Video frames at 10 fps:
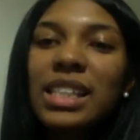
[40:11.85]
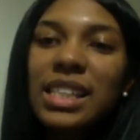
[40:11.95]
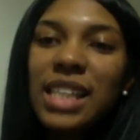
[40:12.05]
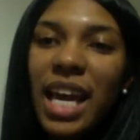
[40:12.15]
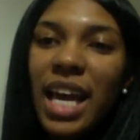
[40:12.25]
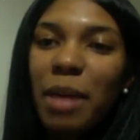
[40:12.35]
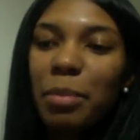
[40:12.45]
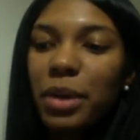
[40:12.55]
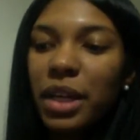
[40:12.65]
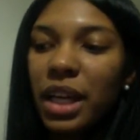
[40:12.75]
today I
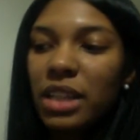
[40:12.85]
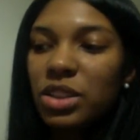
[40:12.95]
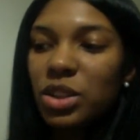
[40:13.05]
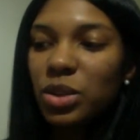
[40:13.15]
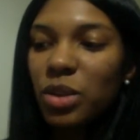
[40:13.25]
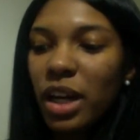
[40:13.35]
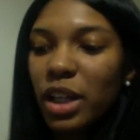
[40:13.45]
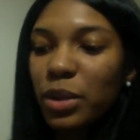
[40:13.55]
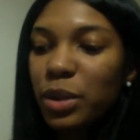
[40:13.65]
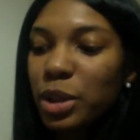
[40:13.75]
put into our
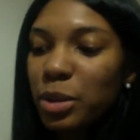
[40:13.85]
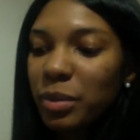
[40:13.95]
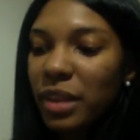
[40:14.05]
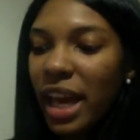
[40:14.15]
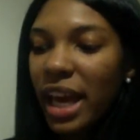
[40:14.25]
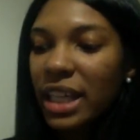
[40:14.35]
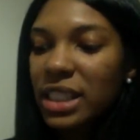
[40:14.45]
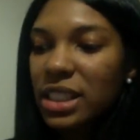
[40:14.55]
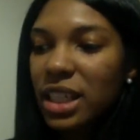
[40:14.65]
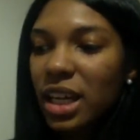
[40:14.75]
group that
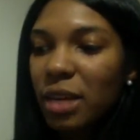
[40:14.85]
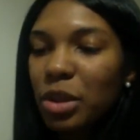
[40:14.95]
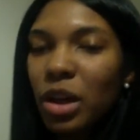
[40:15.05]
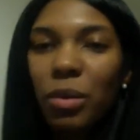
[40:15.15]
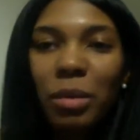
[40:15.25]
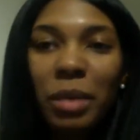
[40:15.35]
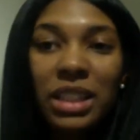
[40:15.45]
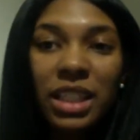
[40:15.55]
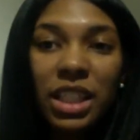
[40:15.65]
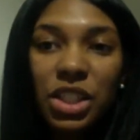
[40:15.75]
um, you know I want to be
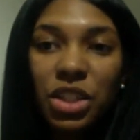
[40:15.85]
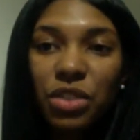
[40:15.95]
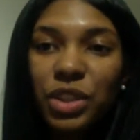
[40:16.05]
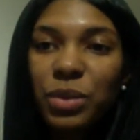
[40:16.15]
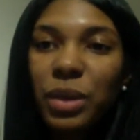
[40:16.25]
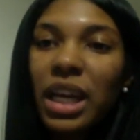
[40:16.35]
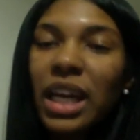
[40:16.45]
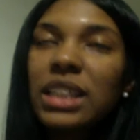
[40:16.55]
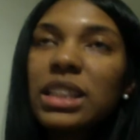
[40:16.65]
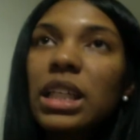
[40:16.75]
intentional for
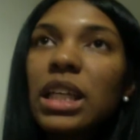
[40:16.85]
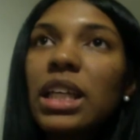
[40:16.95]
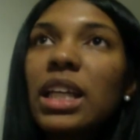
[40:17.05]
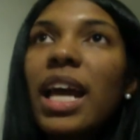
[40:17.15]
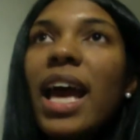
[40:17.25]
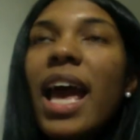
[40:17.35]
2018